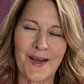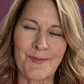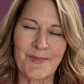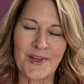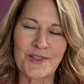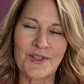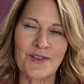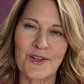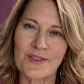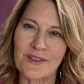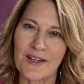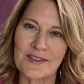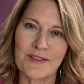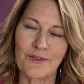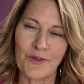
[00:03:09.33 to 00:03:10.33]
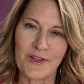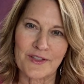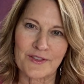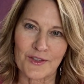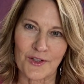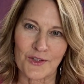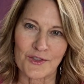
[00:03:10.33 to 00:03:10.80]
I mentioned there's lots of
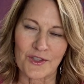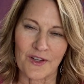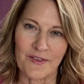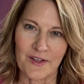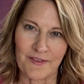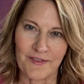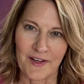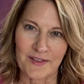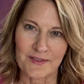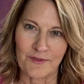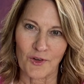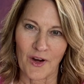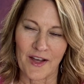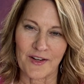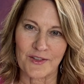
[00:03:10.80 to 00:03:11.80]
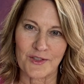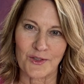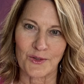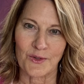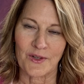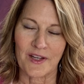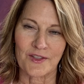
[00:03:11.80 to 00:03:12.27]
research on the effects of
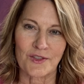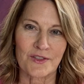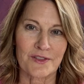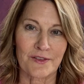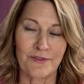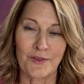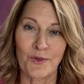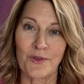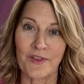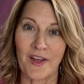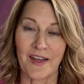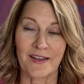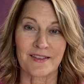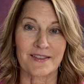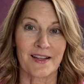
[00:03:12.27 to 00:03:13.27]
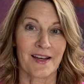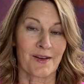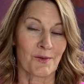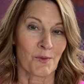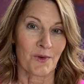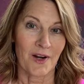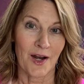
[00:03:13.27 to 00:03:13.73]
gratitude, and just a few things
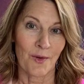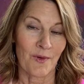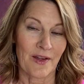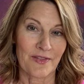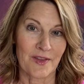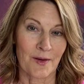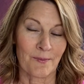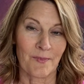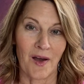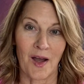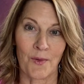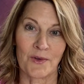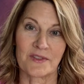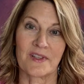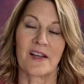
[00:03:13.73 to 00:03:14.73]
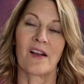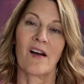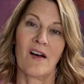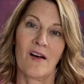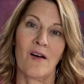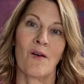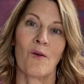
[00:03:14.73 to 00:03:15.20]
that when I read them, I was
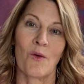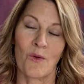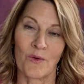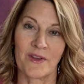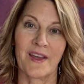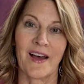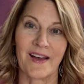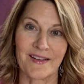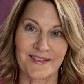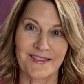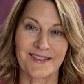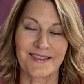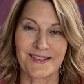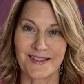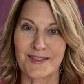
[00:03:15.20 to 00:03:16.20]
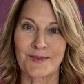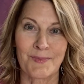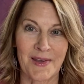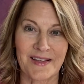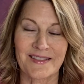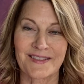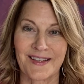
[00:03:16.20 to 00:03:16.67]
like, oh yes, this
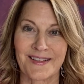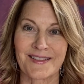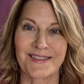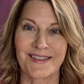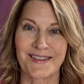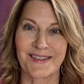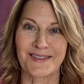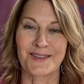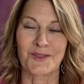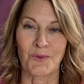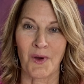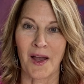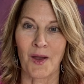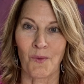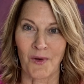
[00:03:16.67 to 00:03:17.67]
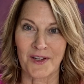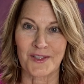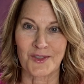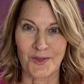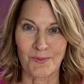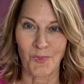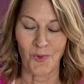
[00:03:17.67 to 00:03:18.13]
makes sense, and this is why I want
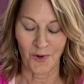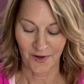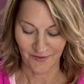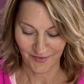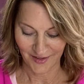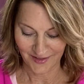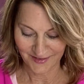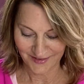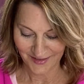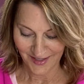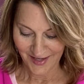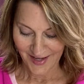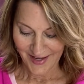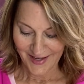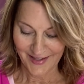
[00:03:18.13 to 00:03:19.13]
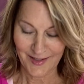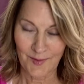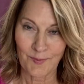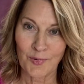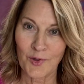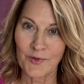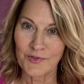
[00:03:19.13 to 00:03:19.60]
to do more of this. It
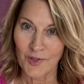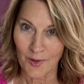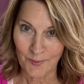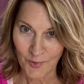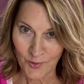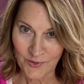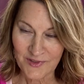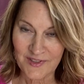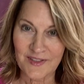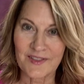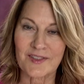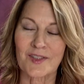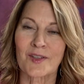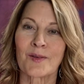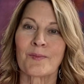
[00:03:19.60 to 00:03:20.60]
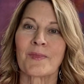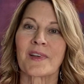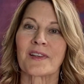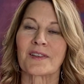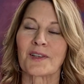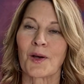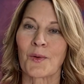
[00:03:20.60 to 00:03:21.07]
improves our immune system,
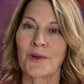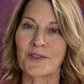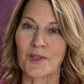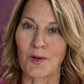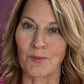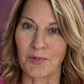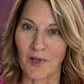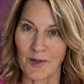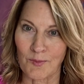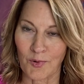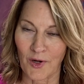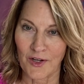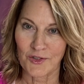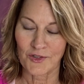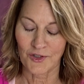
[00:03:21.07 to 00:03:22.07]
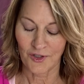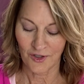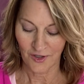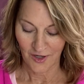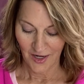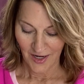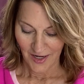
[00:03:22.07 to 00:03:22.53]
it lowers our blood
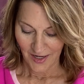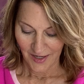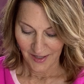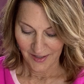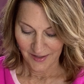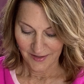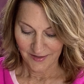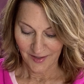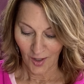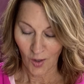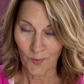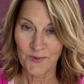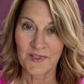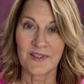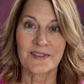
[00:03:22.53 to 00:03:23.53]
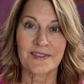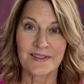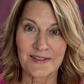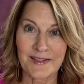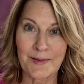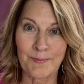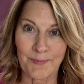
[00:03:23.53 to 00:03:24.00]
pressure, it helps us
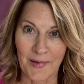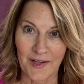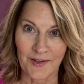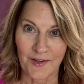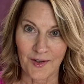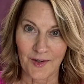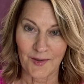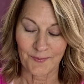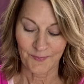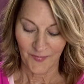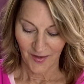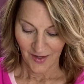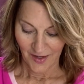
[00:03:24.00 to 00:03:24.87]
sleep better.